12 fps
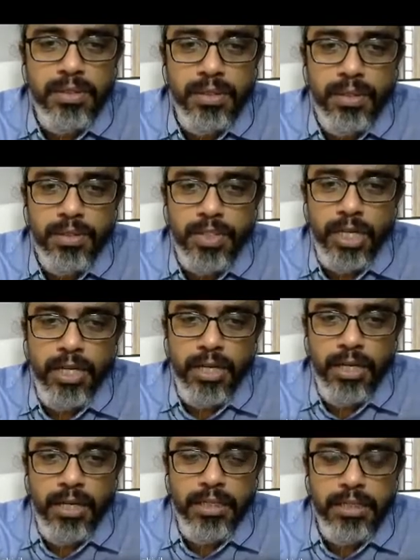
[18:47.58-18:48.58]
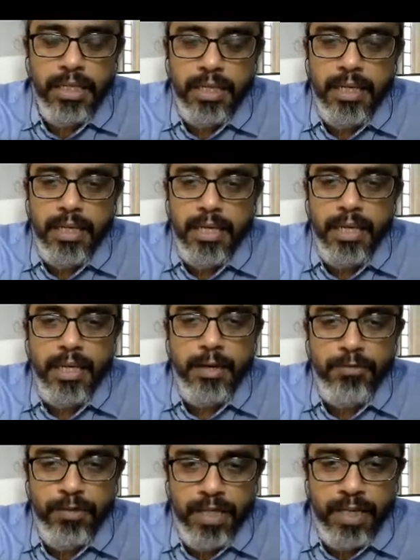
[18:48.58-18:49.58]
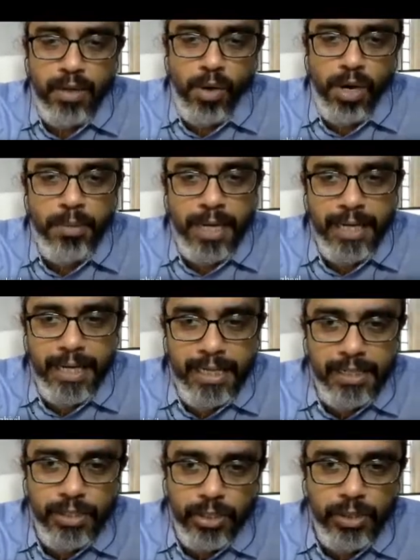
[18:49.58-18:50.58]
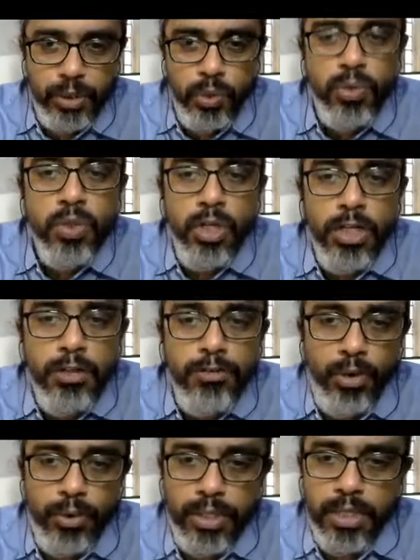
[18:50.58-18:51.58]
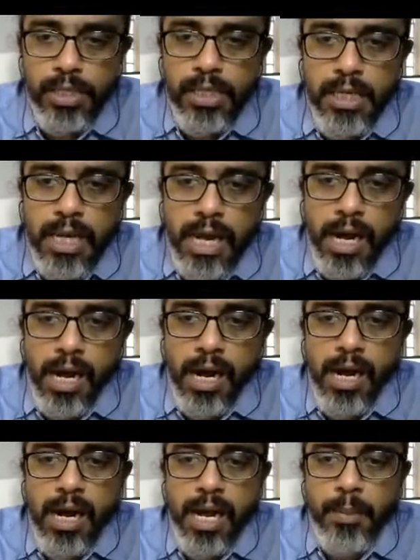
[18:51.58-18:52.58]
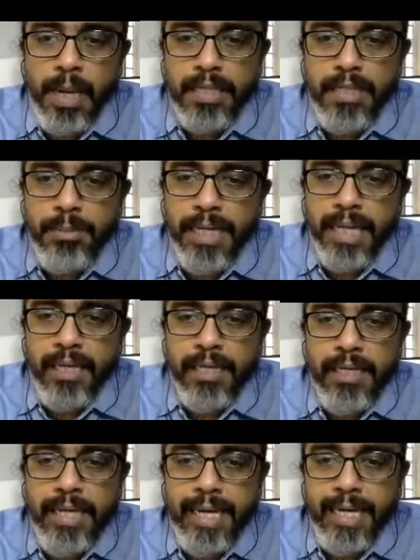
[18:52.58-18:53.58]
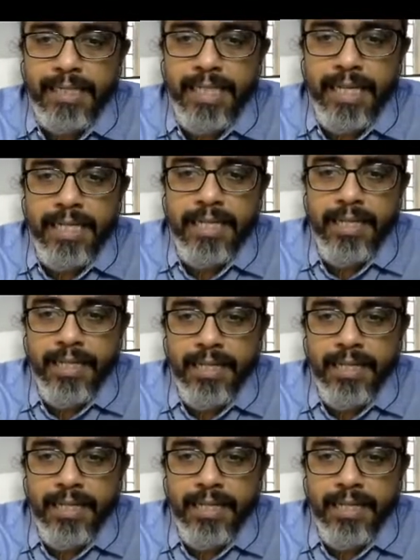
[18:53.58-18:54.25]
string as a column containing strings to float. I am accepting data set.